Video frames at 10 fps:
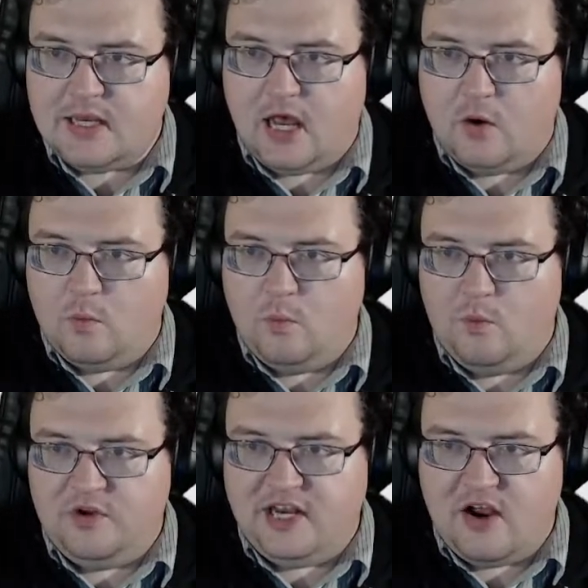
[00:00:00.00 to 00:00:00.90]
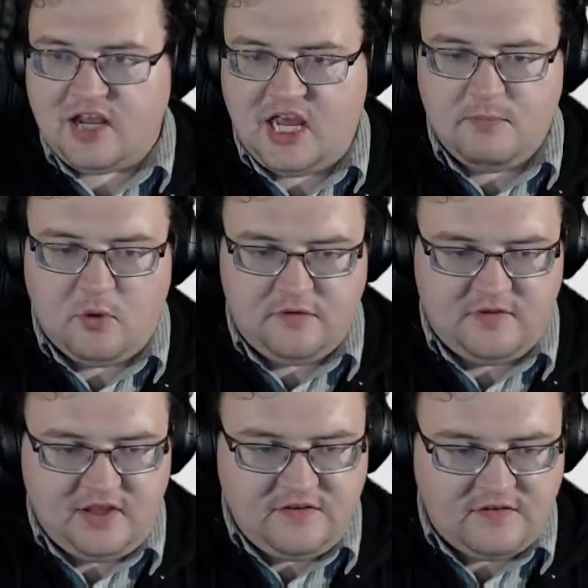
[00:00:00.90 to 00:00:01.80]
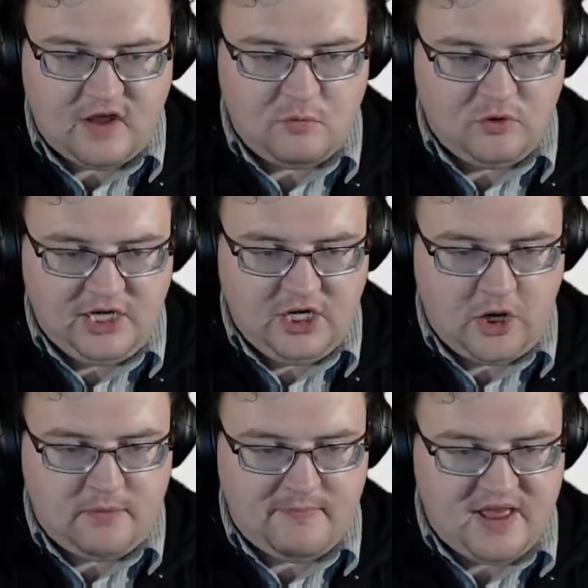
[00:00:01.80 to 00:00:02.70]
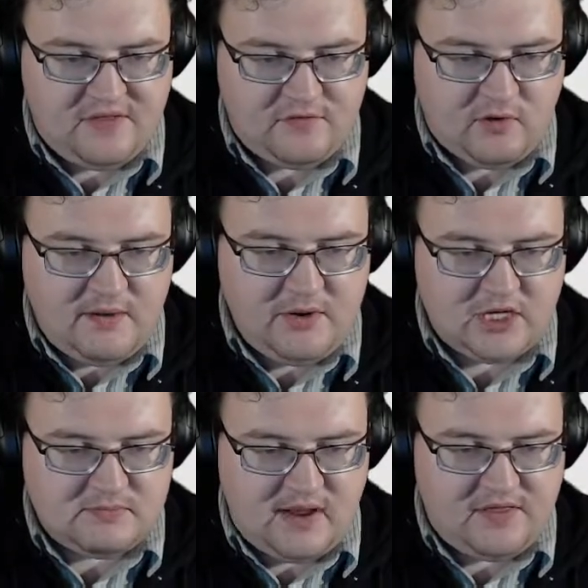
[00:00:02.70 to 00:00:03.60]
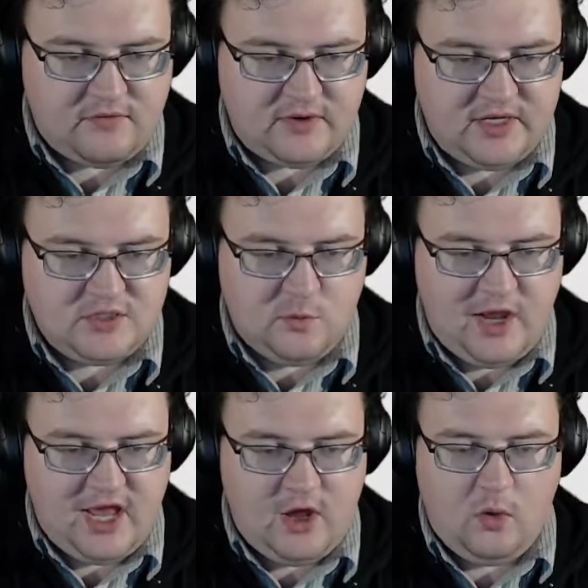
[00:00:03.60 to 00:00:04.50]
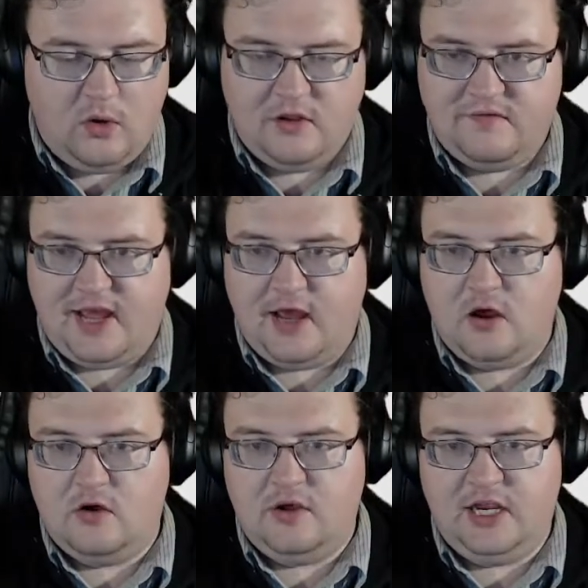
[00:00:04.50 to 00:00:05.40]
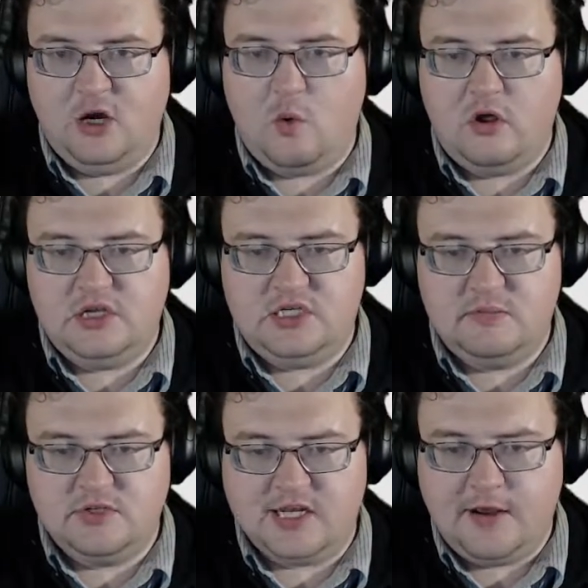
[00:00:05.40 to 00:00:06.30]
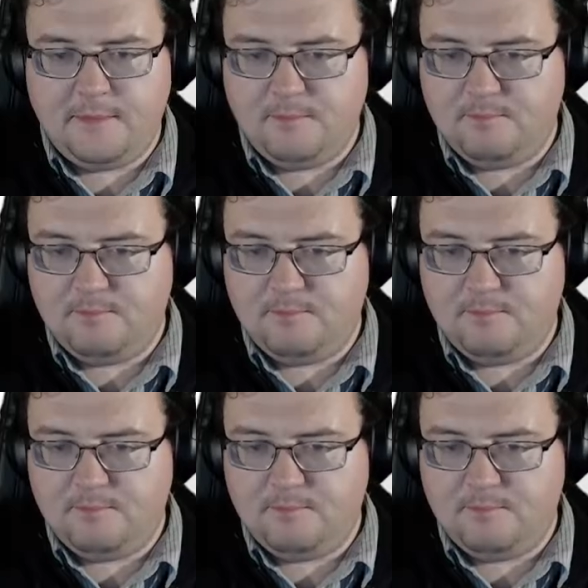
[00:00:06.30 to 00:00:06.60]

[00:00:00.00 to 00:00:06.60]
Now, we'll need our keyboard for this, and we'll need to go to Math 3, because Math 3 is where all of our inequality symbols are.